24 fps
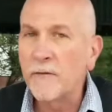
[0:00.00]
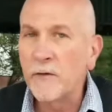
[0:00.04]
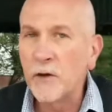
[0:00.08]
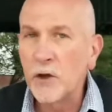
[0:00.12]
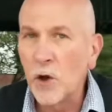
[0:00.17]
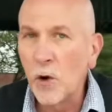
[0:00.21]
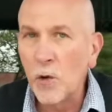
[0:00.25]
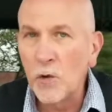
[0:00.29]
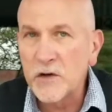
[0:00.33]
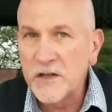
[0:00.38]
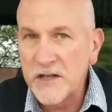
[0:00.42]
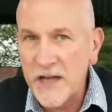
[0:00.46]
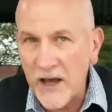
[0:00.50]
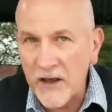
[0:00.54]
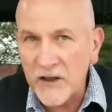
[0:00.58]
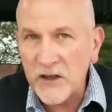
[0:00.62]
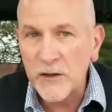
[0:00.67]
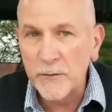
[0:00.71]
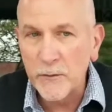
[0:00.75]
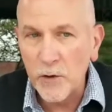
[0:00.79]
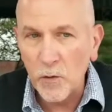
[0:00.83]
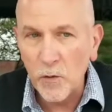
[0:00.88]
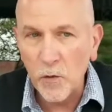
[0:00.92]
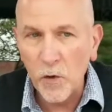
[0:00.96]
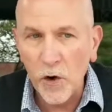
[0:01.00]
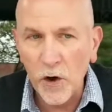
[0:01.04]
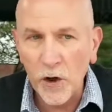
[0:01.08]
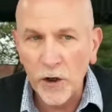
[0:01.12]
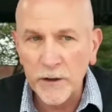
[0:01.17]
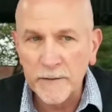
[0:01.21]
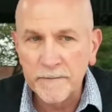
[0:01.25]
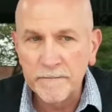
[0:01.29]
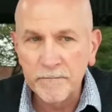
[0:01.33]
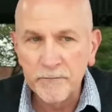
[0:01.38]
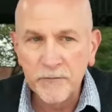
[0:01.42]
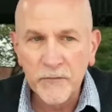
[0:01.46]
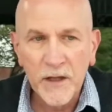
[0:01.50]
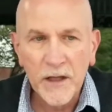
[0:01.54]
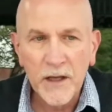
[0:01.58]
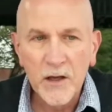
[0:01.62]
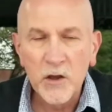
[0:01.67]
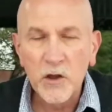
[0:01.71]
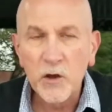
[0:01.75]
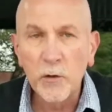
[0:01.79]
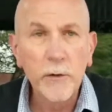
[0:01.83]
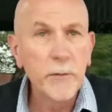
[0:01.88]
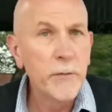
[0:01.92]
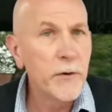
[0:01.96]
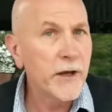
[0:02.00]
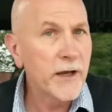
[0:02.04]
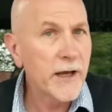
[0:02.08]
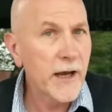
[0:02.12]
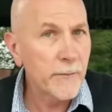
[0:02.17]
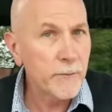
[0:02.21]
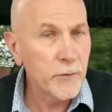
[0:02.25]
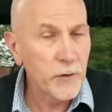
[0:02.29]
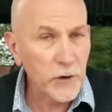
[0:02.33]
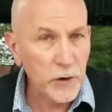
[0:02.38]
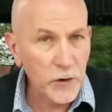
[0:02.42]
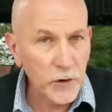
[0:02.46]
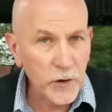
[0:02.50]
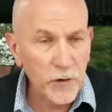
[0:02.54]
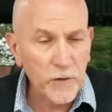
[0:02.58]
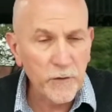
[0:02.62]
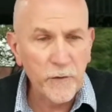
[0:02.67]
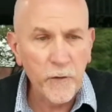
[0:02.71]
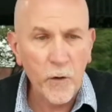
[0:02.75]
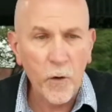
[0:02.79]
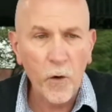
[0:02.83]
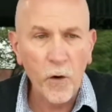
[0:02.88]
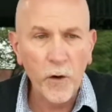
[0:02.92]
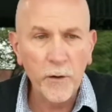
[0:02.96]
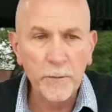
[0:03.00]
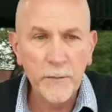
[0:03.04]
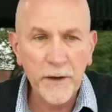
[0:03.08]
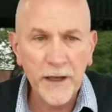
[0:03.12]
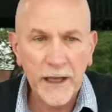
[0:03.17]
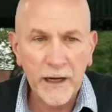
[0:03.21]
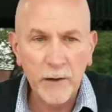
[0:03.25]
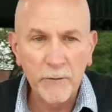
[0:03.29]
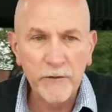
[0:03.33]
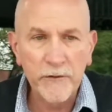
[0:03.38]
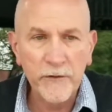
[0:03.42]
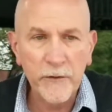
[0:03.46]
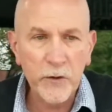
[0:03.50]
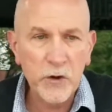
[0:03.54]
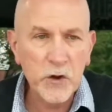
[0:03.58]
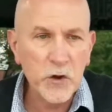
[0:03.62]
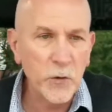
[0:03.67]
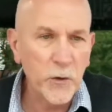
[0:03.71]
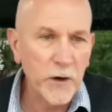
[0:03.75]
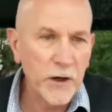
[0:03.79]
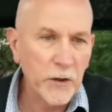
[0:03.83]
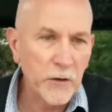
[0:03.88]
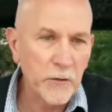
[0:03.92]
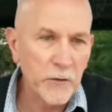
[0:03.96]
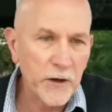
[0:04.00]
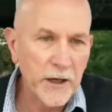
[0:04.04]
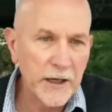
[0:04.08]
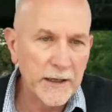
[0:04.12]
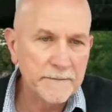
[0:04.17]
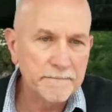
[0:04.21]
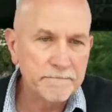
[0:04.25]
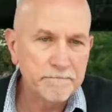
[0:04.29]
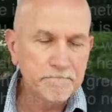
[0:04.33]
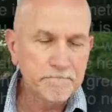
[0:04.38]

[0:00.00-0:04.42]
the Old Testament were. So we pick up with Luke 4, beginning with verse 23.